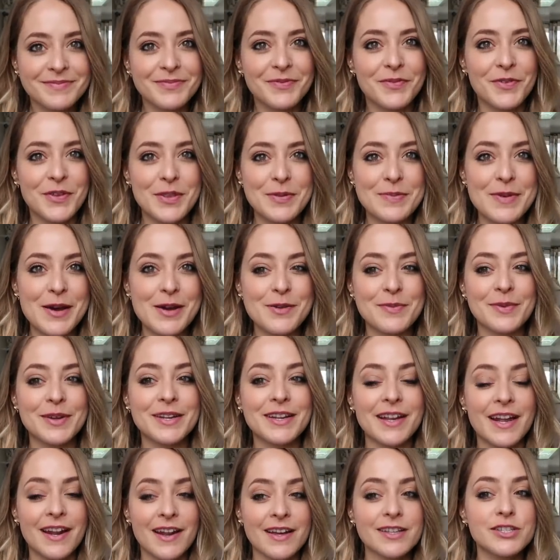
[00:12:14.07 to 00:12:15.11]
for the
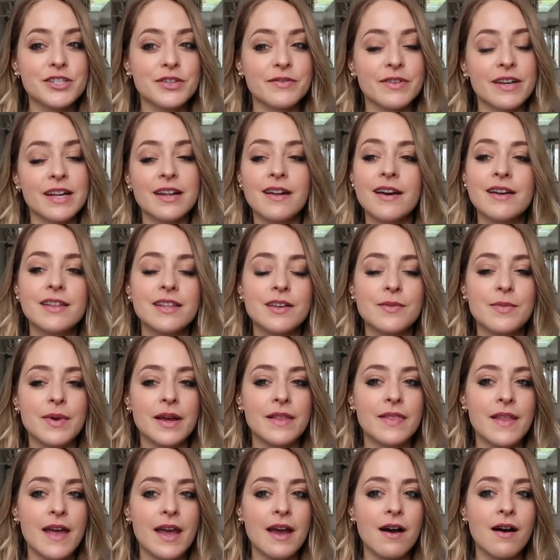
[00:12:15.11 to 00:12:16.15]
moment, and I do really like them,
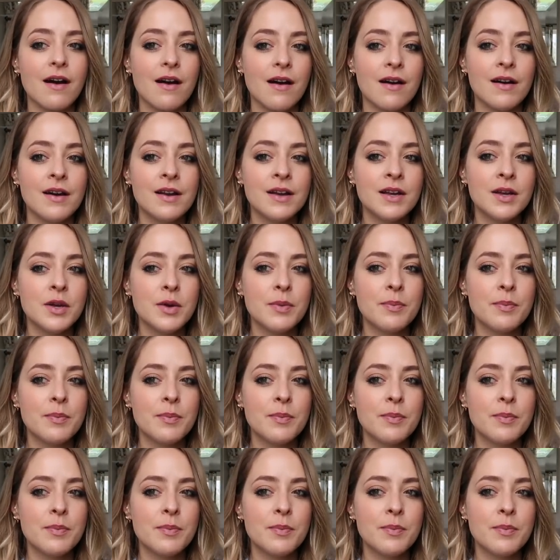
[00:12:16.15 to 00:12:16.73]
and they are